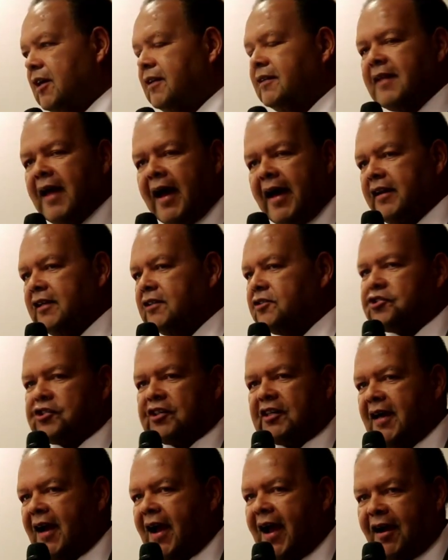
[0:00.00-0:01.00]
Not in
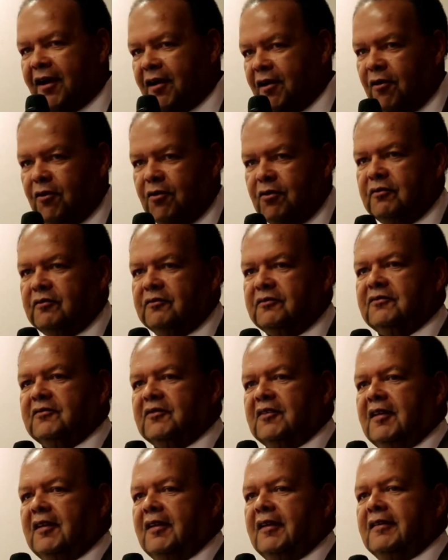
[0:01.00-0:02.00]
Chicago,
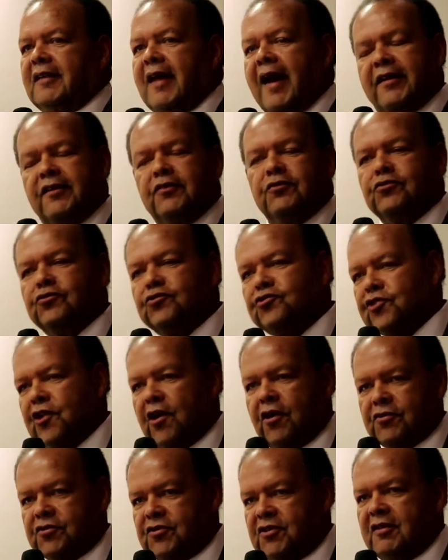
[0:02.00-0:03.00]
not in New
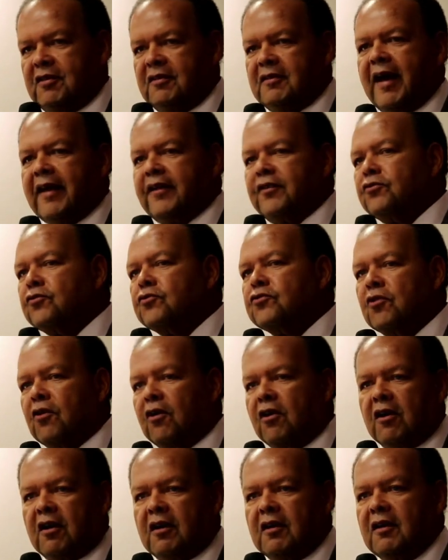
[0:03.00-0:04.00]
Jersey, not in New
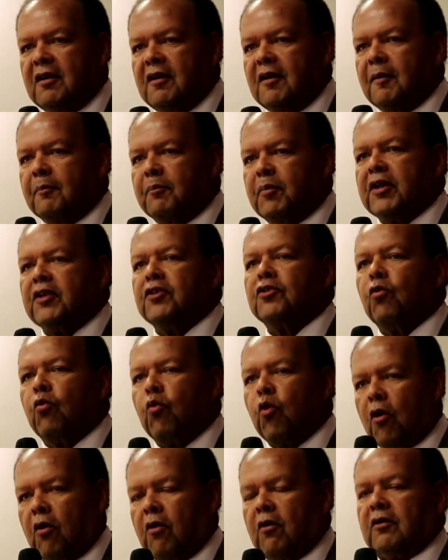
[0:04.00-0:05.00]
York, but in the
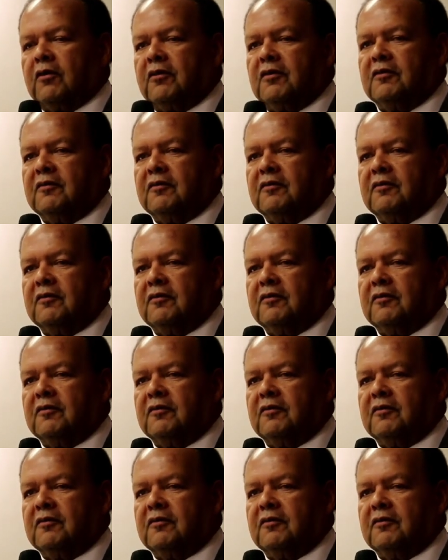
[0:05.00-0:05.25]
world.